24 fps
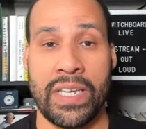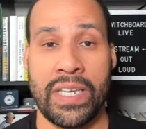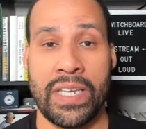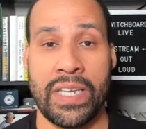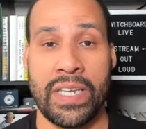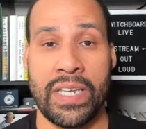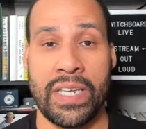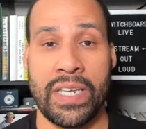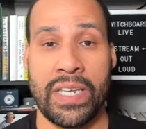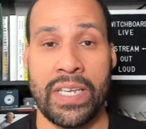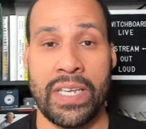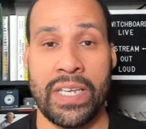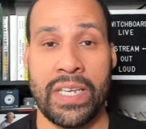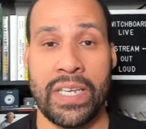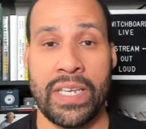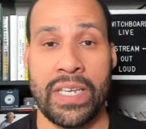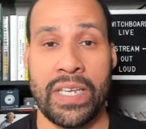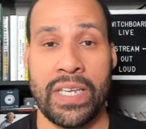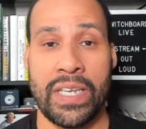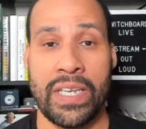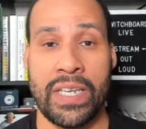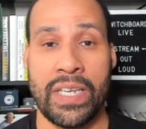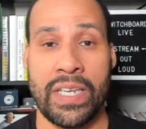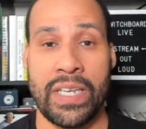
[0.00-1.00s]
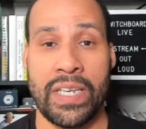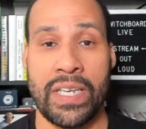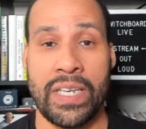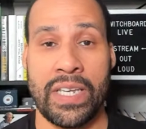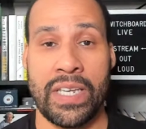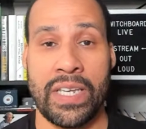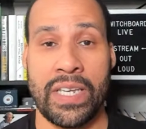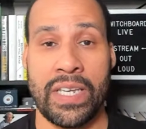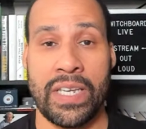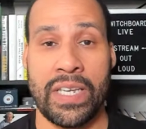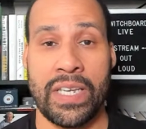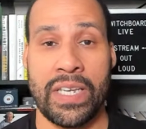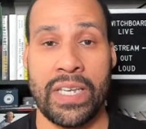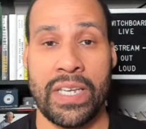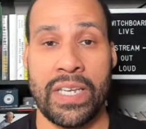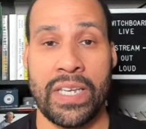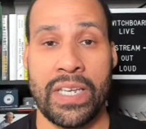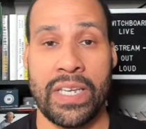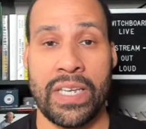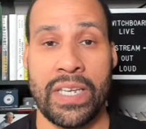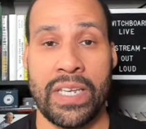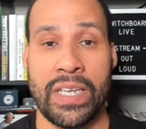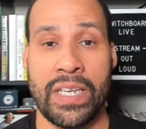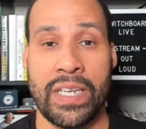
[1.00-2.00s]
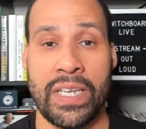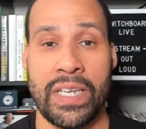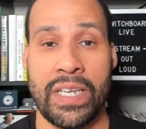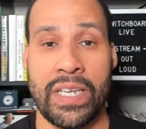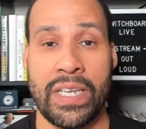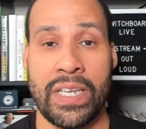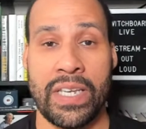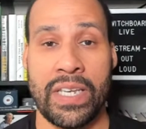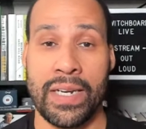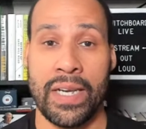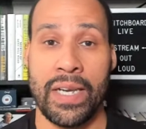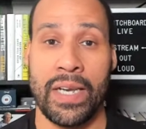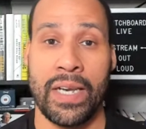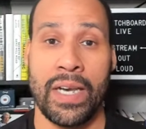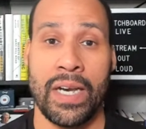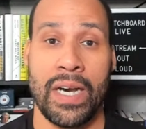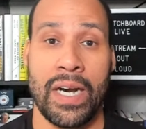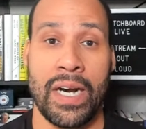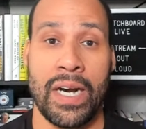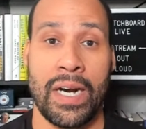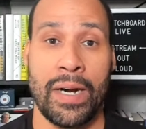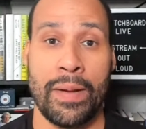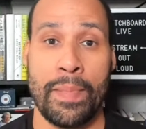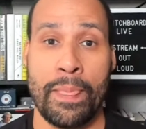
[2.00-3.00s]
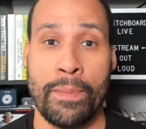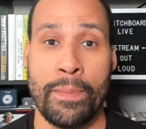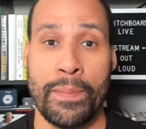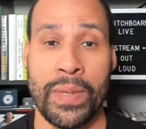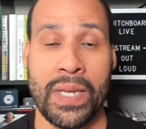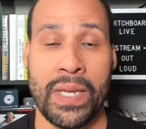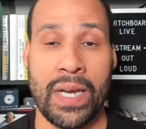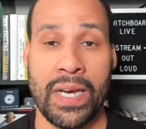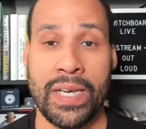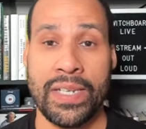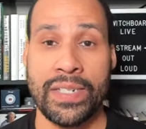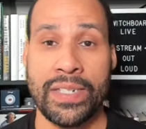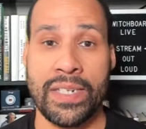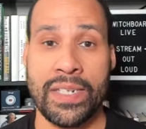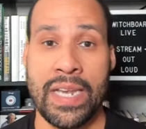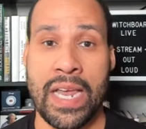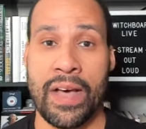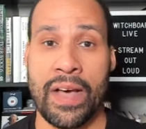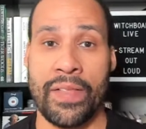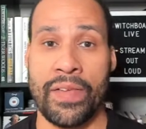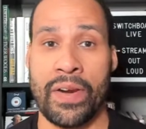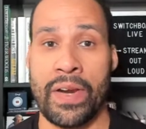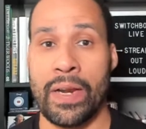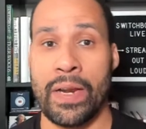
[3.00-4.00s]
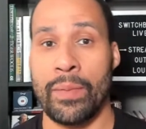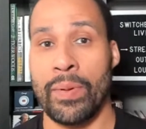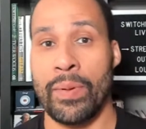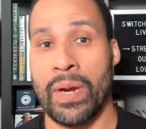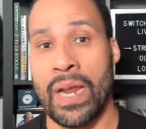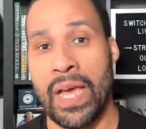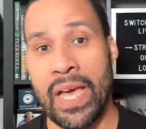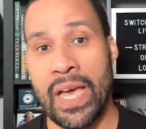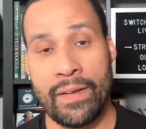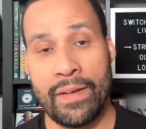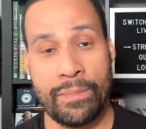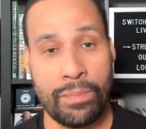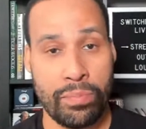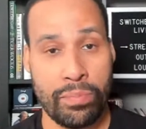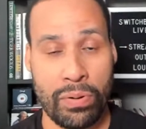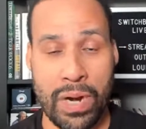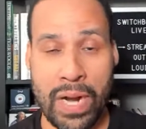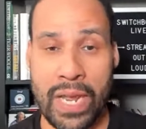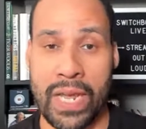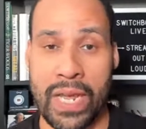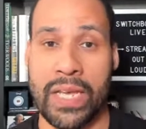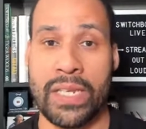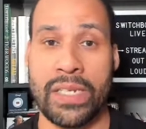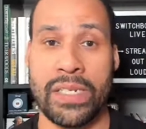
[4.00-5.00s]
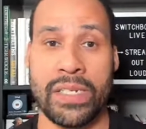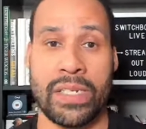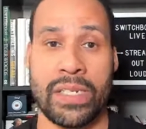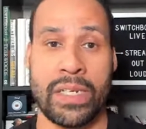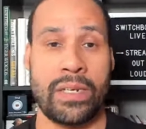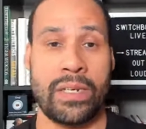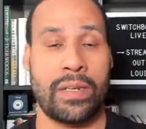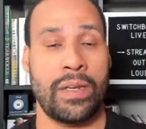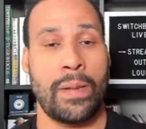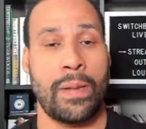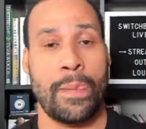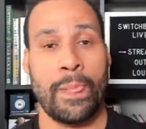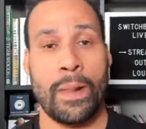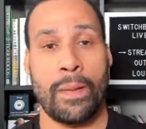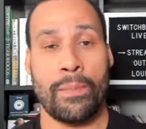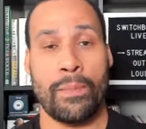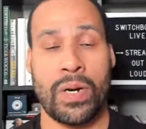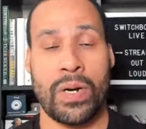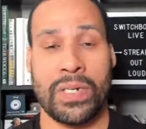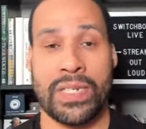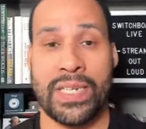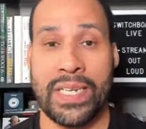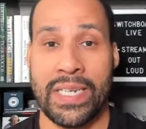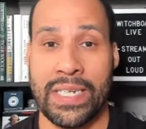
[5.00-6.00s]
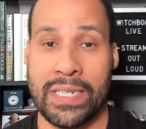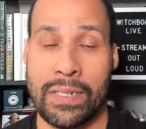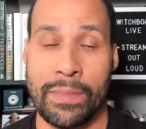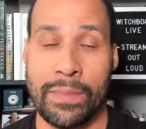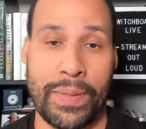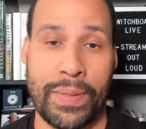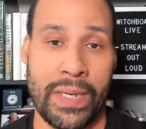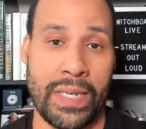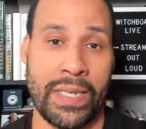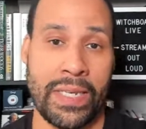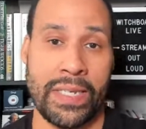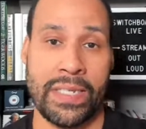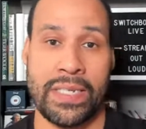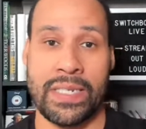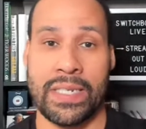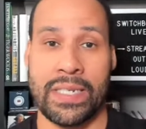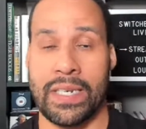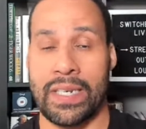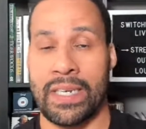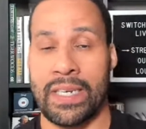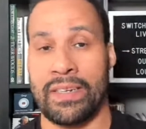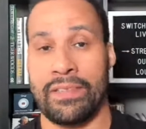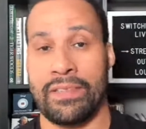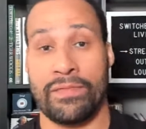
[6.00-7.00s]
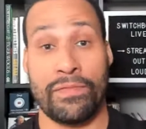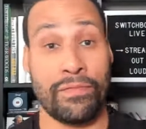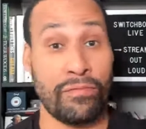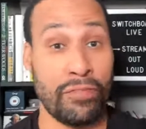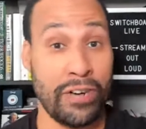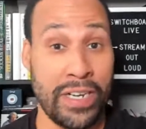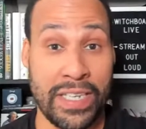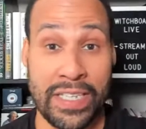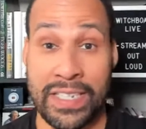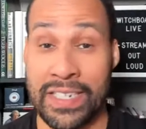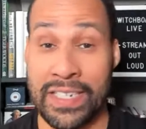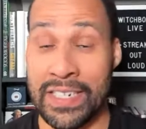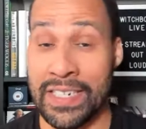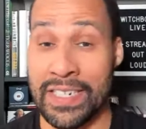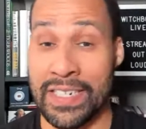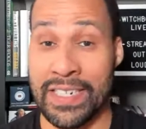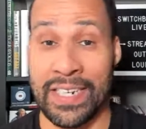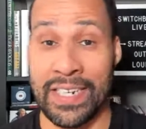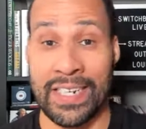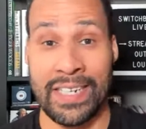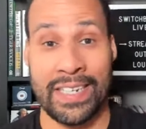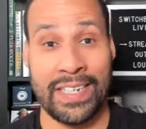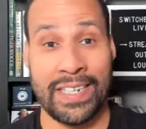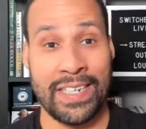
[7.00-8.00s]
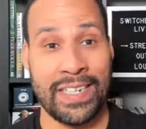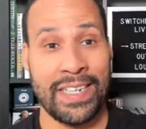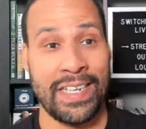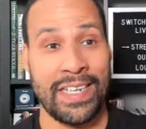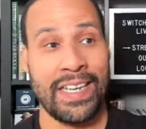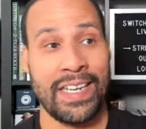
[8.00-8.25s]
and uses that have spawned from that, because now they're able to have brands and participants and friends and